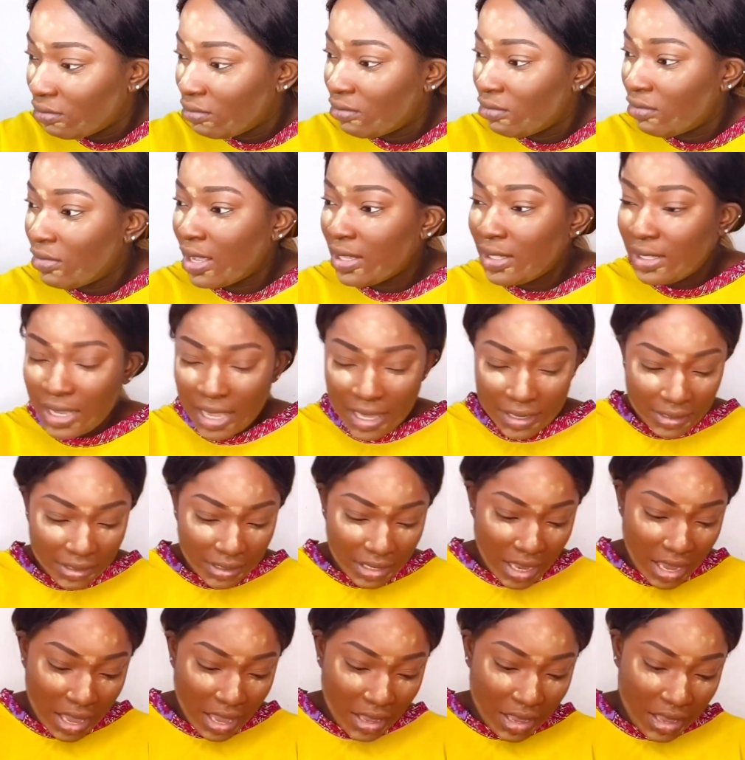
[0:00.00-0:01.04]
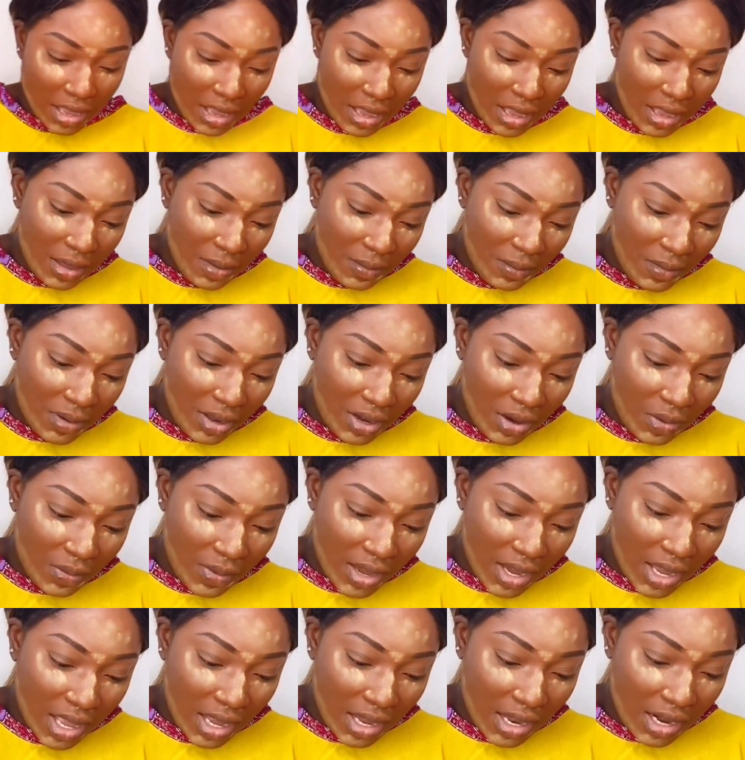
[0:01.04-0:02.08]
What I say, me di
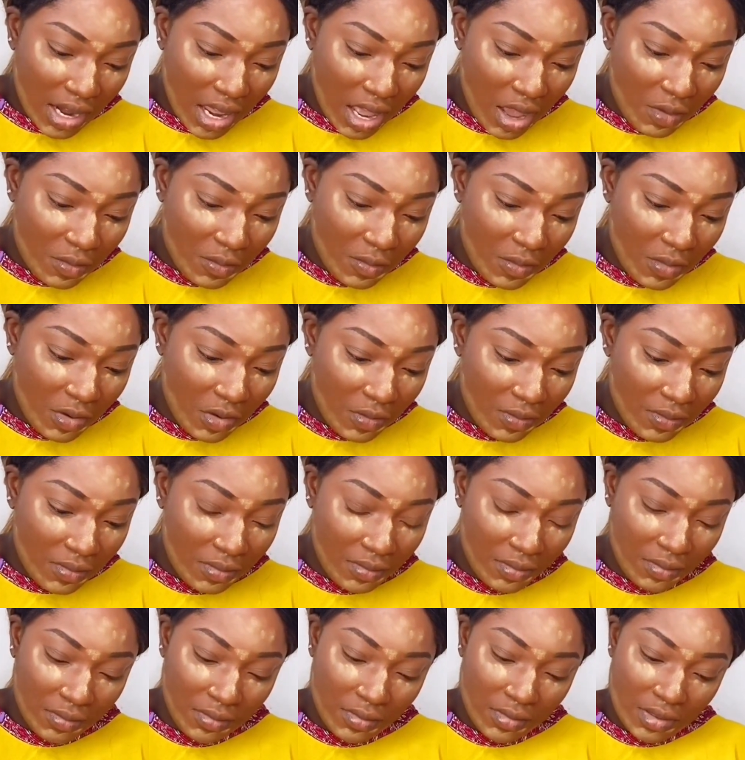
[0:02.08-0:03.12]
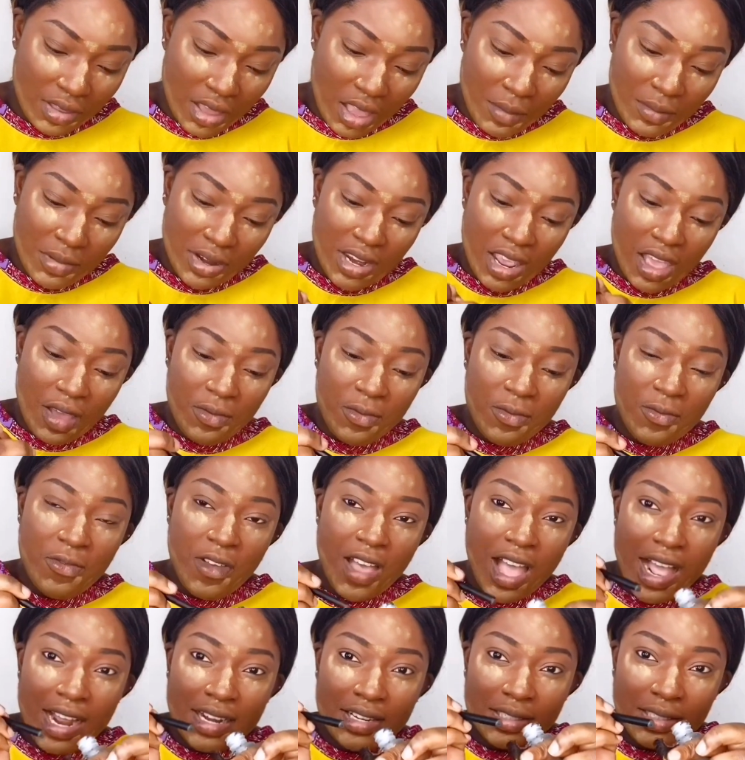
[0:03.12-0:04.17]
wake a cloud boom. Na me di a
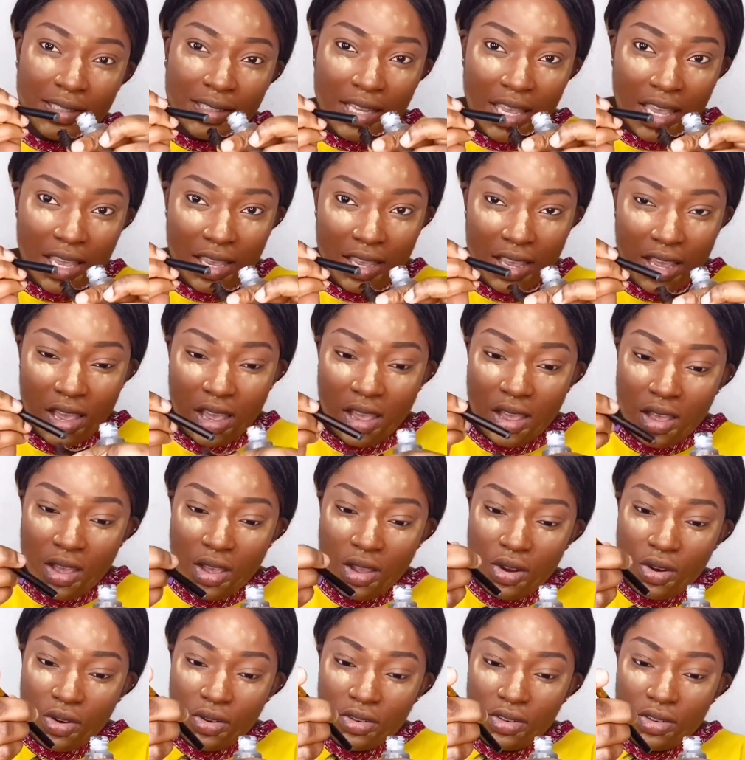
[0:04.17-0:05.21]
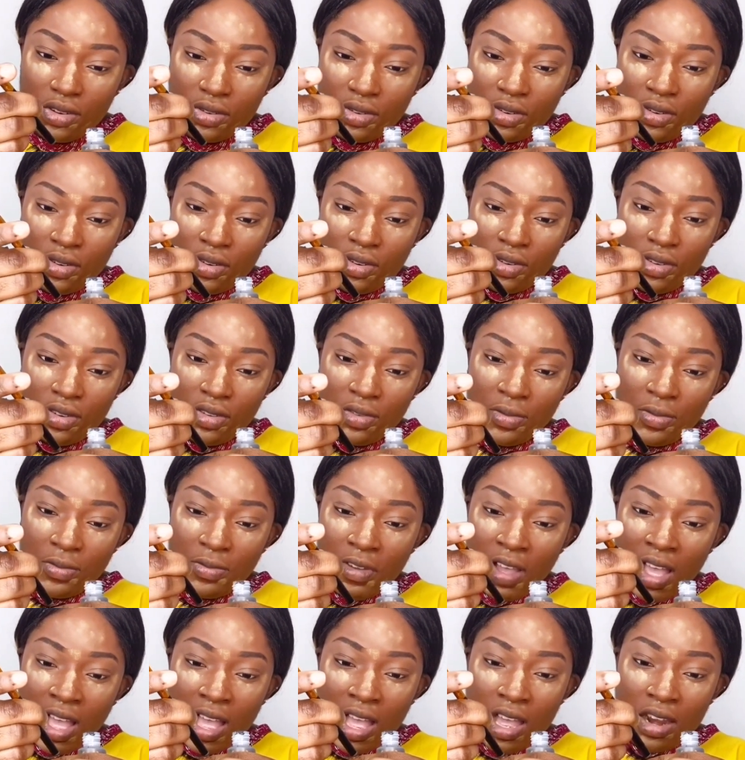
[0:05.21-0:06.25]
faha me say, the glue ne
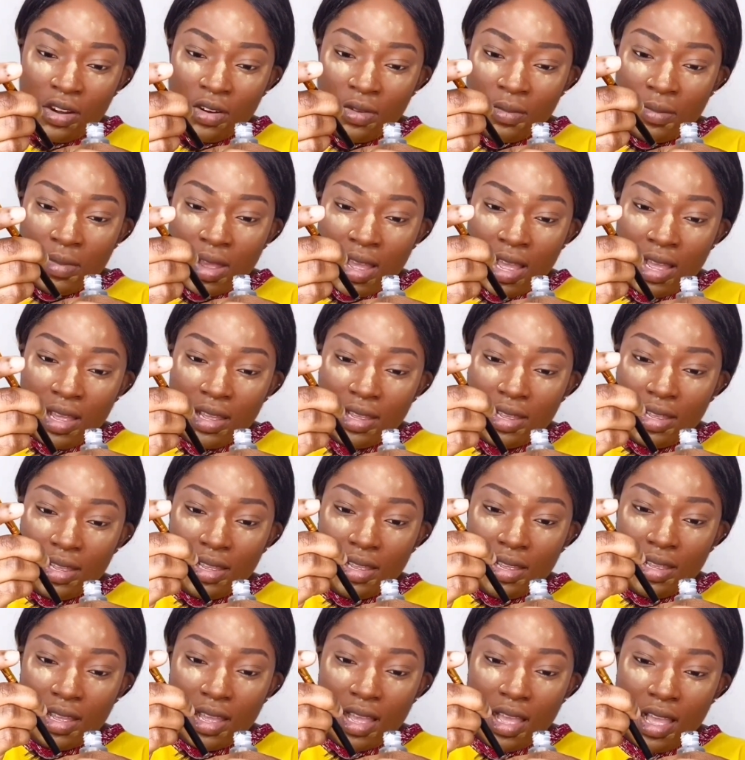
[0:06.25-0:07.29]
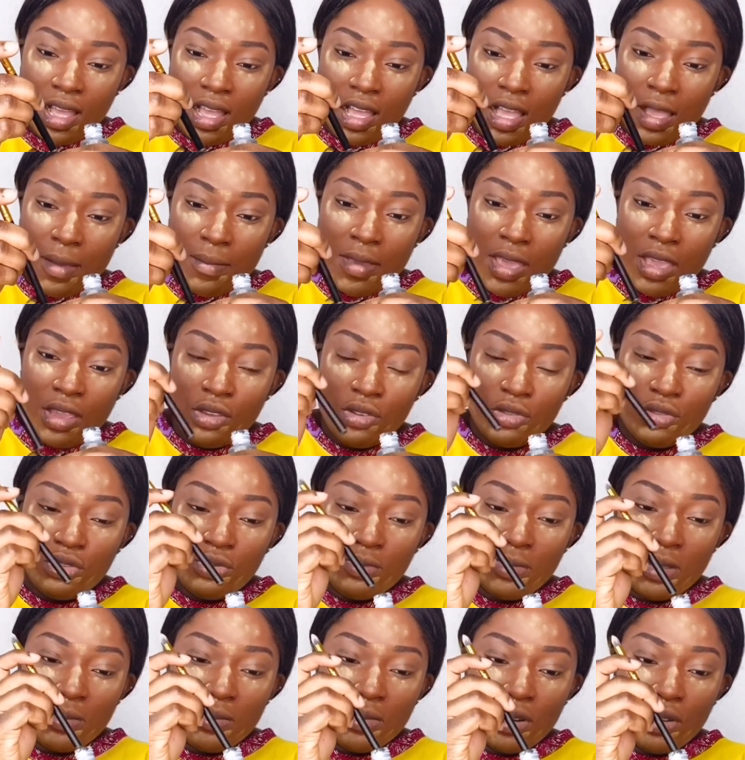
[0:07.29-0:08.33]
faha no ma. Aha, me you
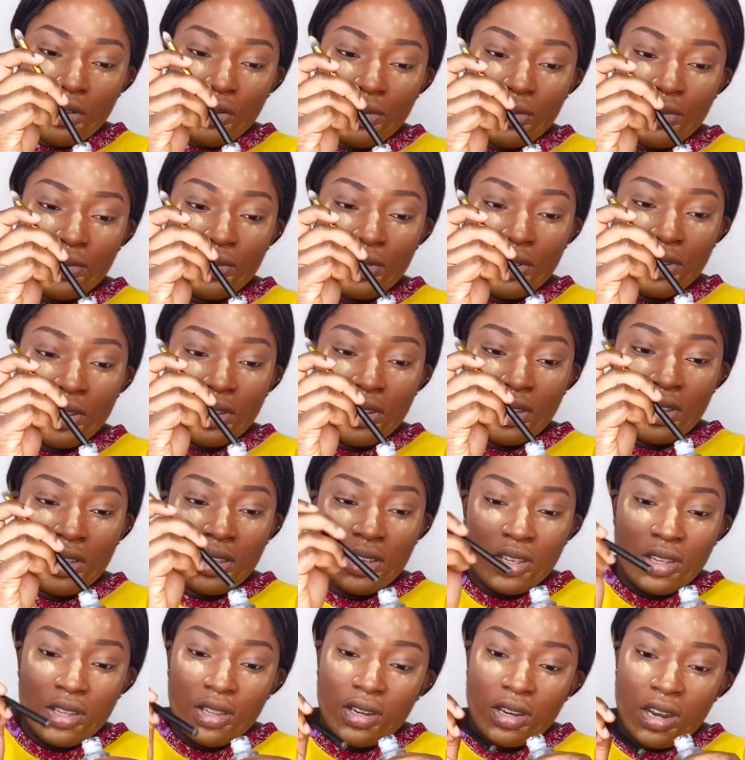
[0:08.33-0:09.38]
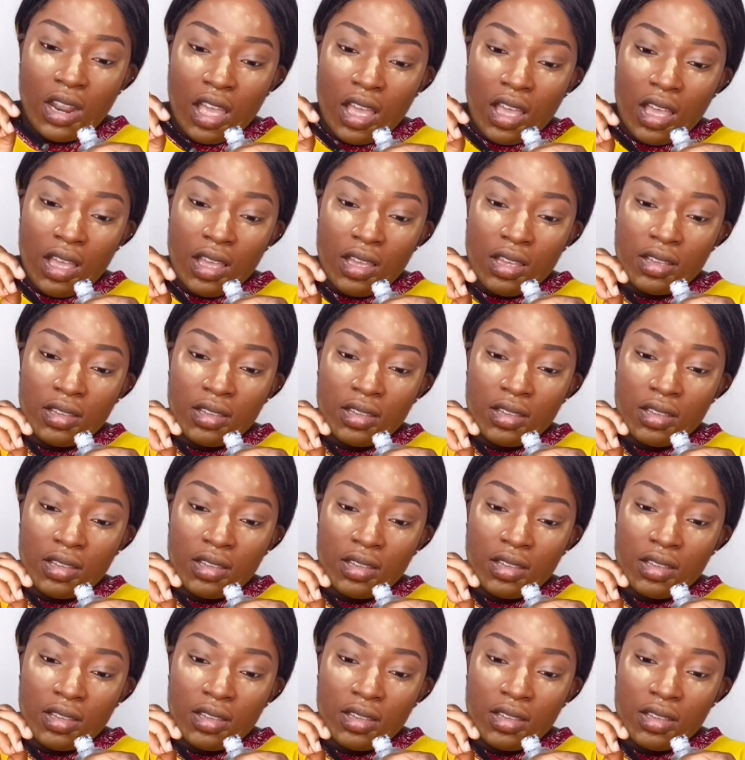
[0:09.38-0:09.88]
be blue. Na,